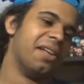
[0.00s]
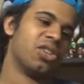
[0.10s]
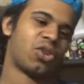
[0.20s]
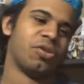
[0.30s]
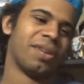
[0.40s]

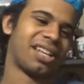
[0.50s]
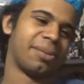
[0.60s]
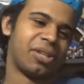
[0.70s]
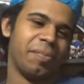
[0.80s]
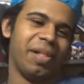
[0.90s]
choose the next
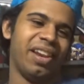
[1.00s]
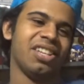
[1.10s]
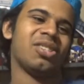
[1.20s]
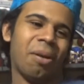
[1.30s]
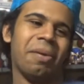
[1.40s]
special ability,
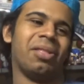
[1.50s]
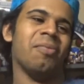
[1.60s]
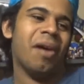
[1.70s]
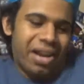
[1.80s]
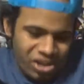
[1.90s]
swimming
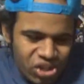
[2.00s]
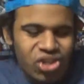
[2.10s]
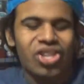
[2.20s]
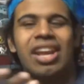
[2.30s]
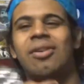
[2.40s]
through money.
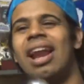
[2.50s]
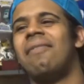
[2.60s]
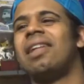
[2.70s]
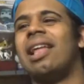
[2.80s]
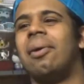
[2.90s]
You can
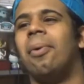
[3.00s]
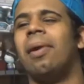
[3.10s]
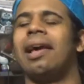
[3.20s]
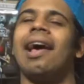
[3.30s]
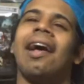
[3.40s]
have like that,
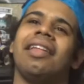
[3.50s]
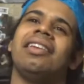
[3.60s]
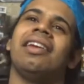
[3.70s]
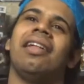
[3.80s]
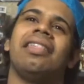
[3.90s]
like how they
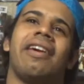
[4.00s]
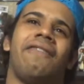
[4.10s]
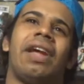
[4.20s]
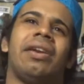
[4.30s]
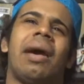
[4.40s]
did a, uh, the
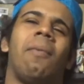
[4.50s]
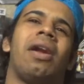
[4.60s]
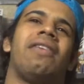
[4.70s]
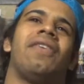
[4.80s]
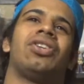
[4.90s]
event that
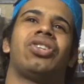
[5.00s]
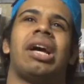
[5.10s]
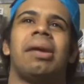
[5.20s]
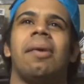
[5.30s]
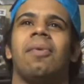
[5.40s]
one Adventure
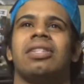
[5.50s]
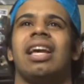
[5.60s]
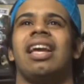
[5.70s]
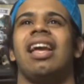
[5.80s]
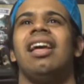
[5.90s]
Time game where it's
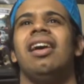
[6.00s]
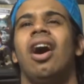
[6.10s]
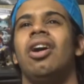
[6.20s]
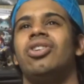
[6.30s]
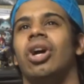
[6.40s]
like
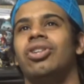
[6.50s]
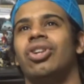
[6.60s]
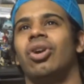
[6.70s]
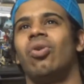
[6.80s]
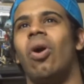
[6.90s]
a
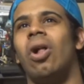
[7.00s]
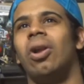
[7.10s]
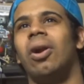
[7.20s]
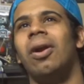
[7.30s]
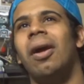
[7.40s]
dungeon
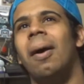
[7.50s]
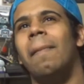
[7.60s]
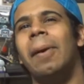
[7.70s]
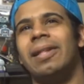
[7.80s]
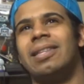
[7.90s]
crawler,
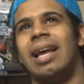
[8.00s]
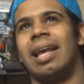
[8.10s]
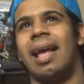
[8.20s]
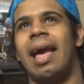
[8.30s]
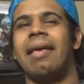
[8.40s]
but it's
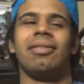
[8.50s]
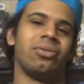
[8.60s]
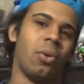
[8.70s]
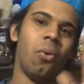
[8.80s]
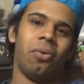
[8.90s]
like have
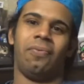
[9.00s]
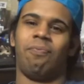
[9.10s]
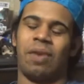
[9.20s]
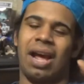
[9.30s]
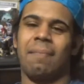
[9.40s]
those old
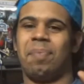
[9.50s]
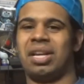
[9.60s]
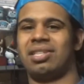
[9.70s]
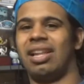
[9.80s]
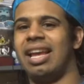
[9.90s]
kind of
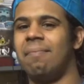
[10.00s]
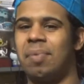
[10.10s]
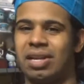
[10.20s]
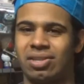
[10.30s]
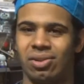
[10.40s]
pixelate
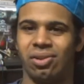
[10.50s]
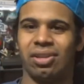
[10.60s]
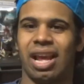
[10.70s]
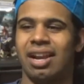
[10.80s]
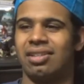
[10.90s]

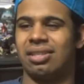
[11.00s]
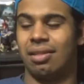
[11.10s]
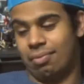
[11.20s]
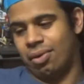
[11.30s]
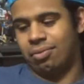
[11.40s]
pixel kind of
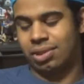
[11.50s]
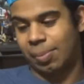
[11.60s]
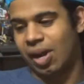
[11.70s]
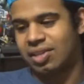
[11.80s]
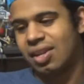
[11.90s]
well
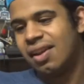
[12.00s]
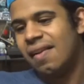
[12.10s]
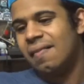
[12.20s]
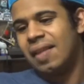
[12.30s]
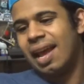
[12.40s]
sprites,
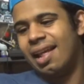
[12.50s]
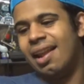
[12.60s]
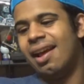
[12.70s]
and